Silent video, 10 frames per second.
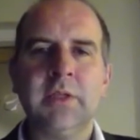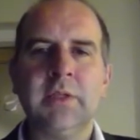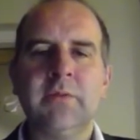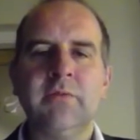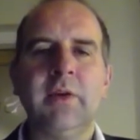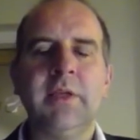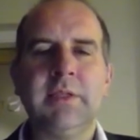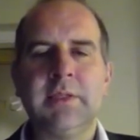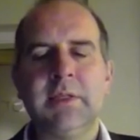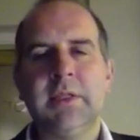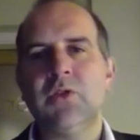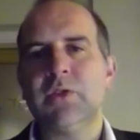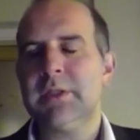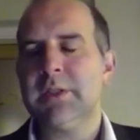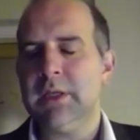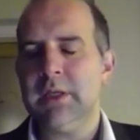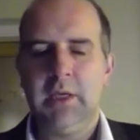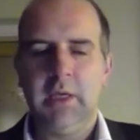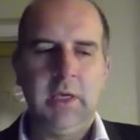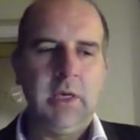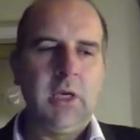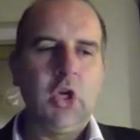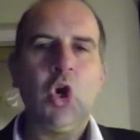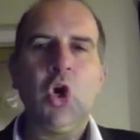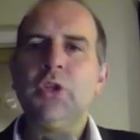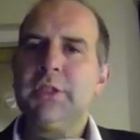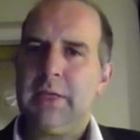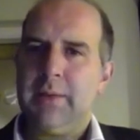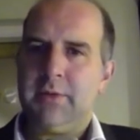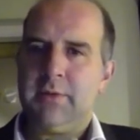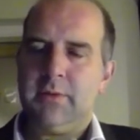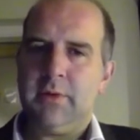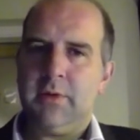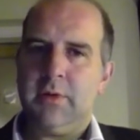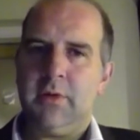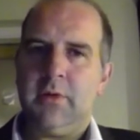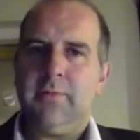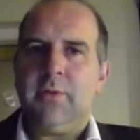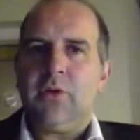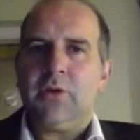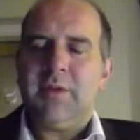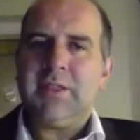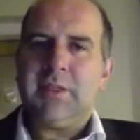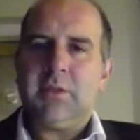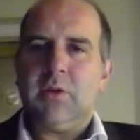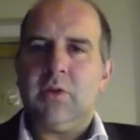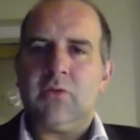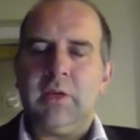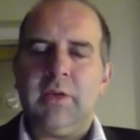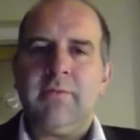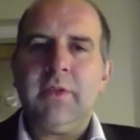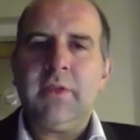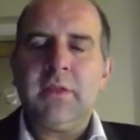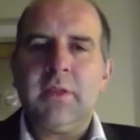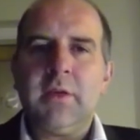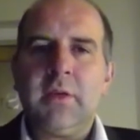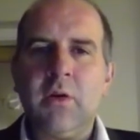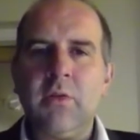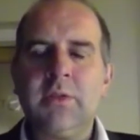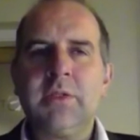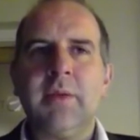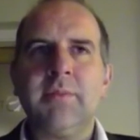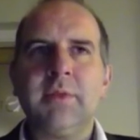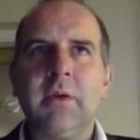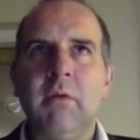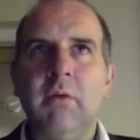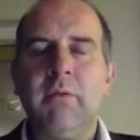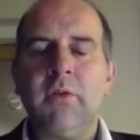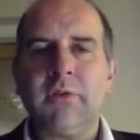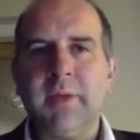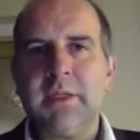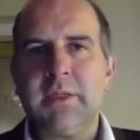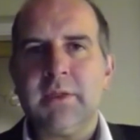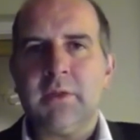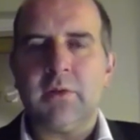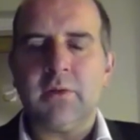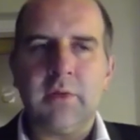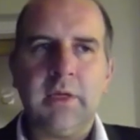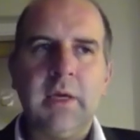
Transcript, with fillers: This raises an interesting concept uh, of cosmetic surgery. the concept of cosmetic surgery.